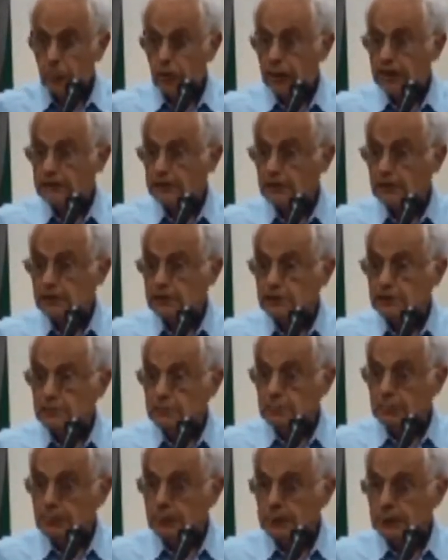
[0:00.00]
One
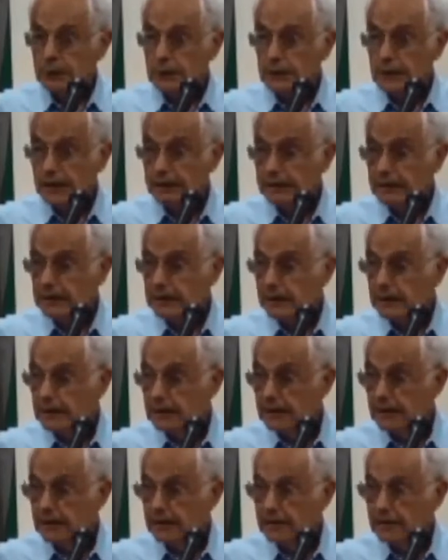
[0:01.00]

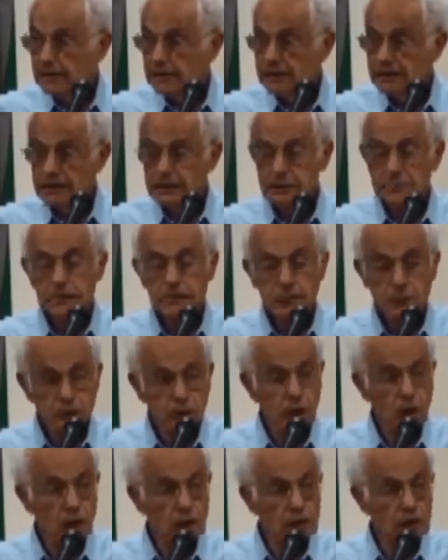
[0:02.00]
radical
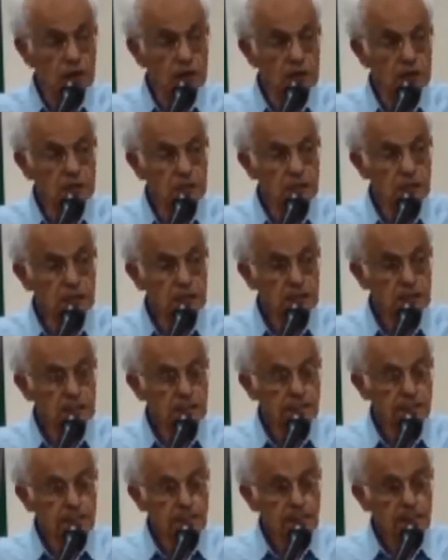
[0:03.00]
wrong
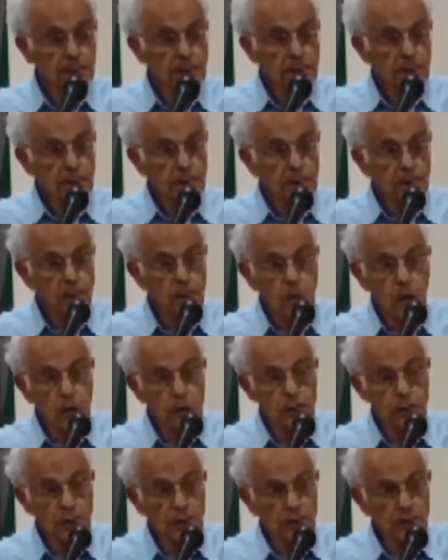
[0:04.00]

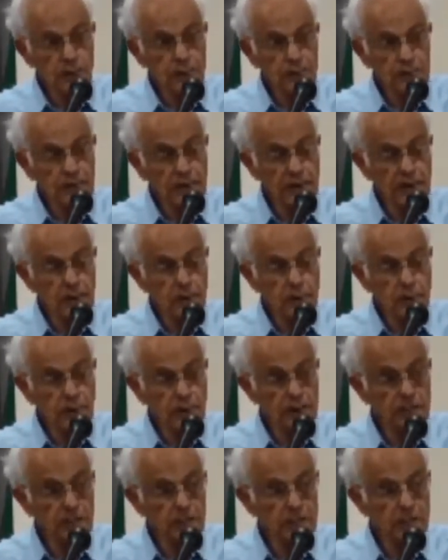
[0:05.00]
mode of dealing
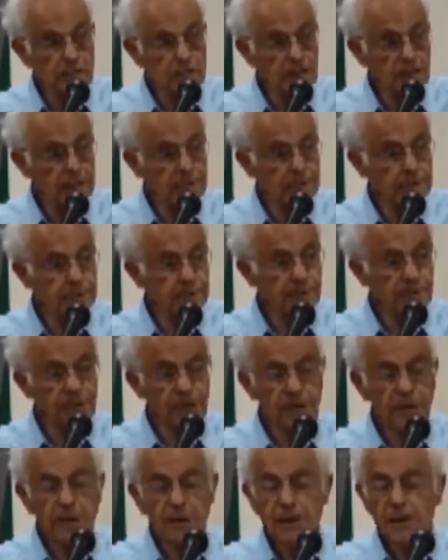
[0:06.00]
with it is
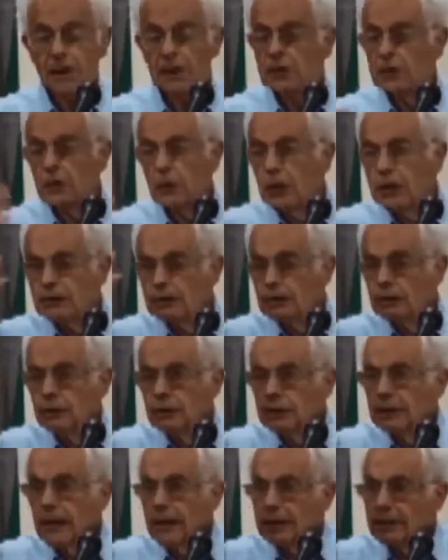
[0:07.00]
you are
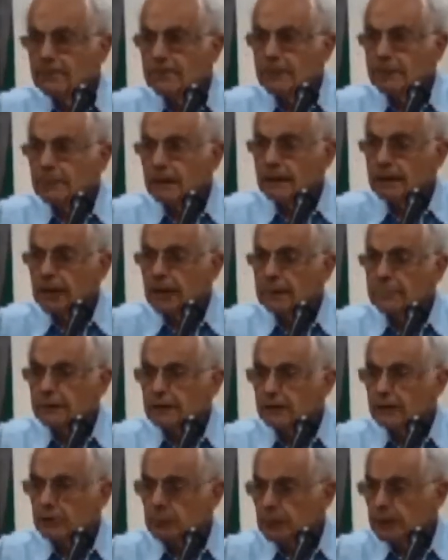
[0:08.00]
too young that I
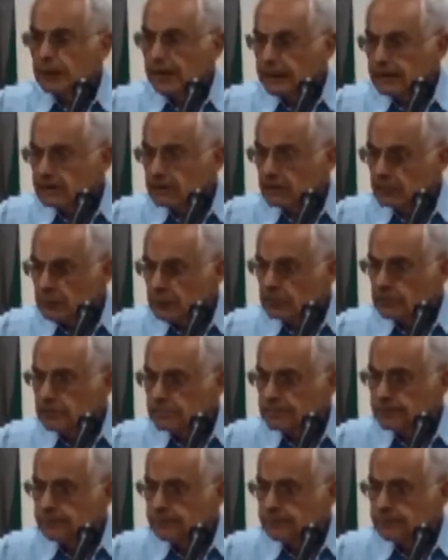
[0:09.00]
can't explain to you.